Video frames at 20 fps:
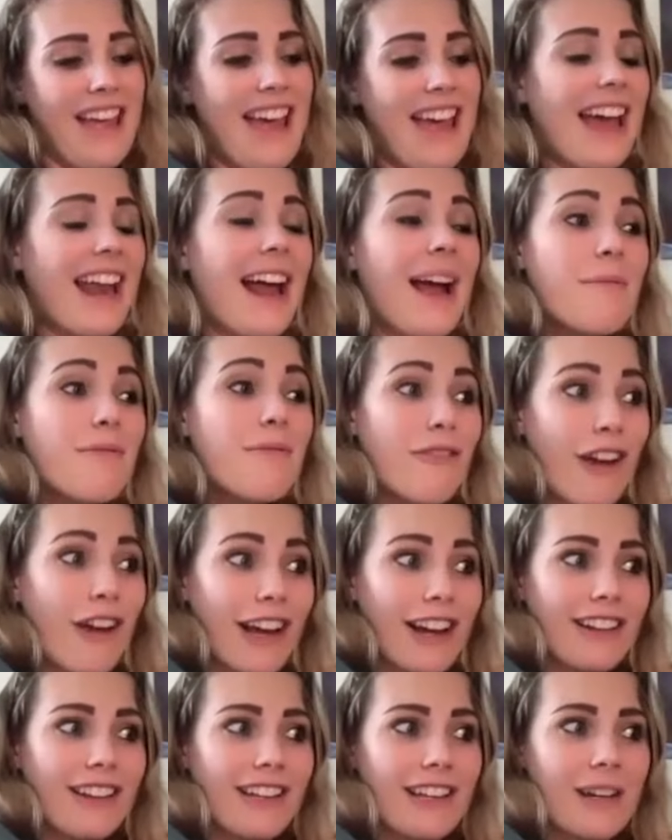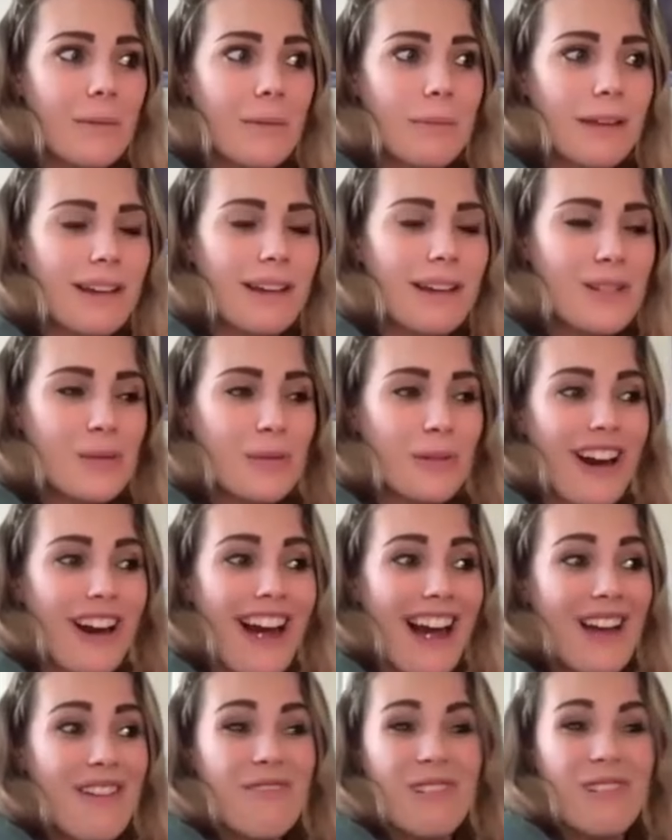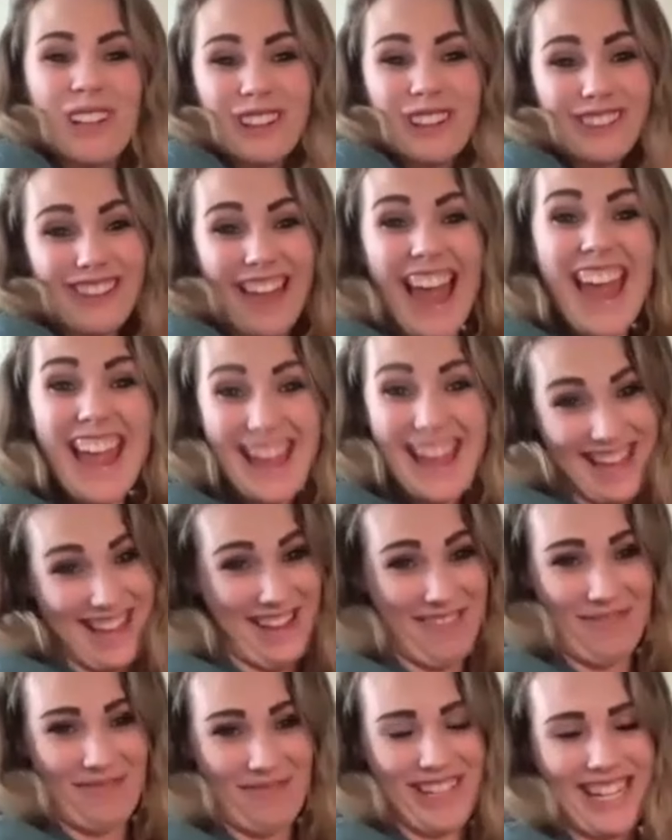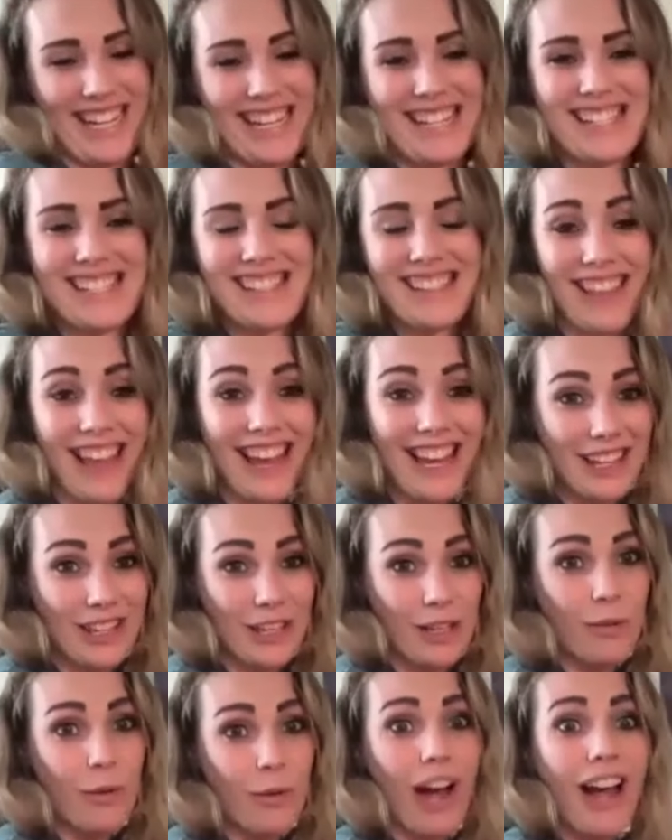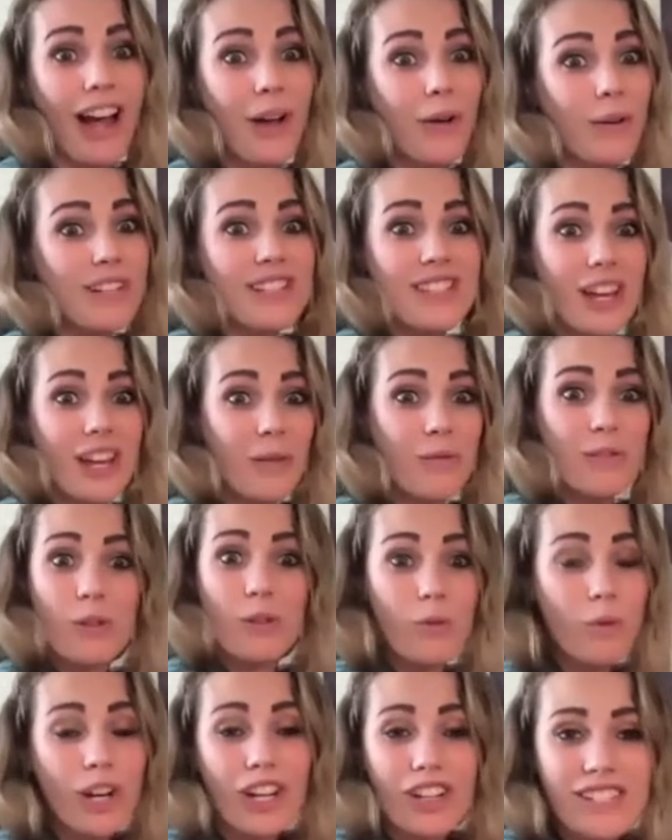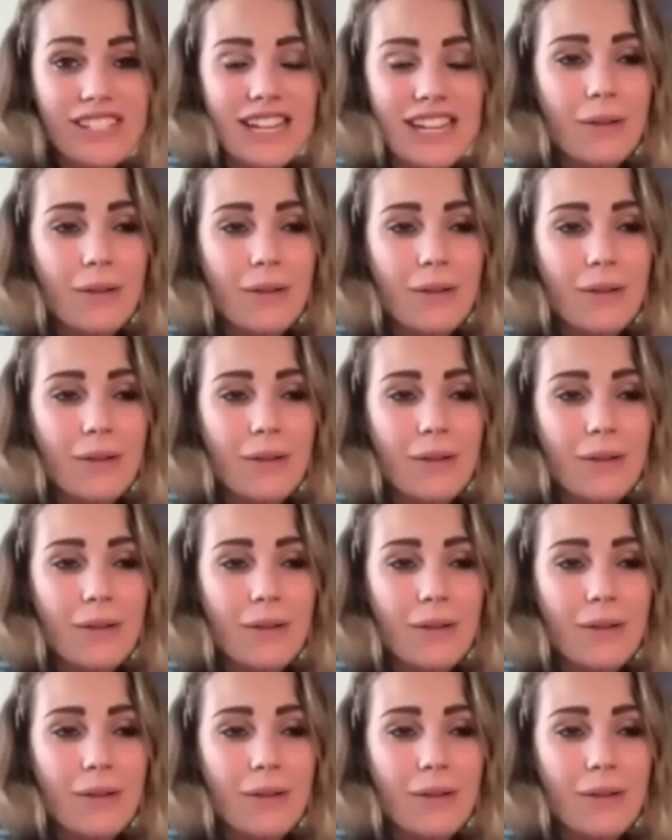And I'm finally in a place where I mm. will let him because, like you, I always thought it was the worst.